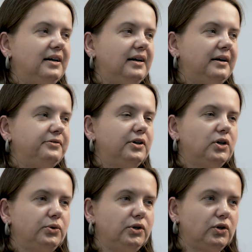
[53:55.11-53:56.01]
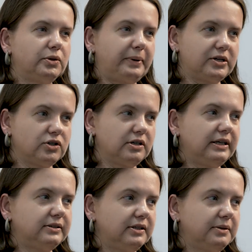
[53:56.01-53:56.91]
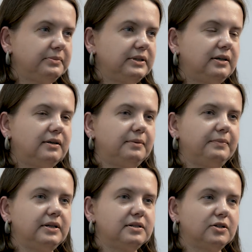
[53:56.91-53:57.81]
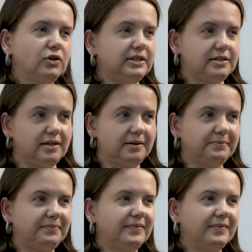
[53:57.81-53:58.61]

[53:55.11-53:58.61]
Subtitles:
follow your passion and dream. It's not easy.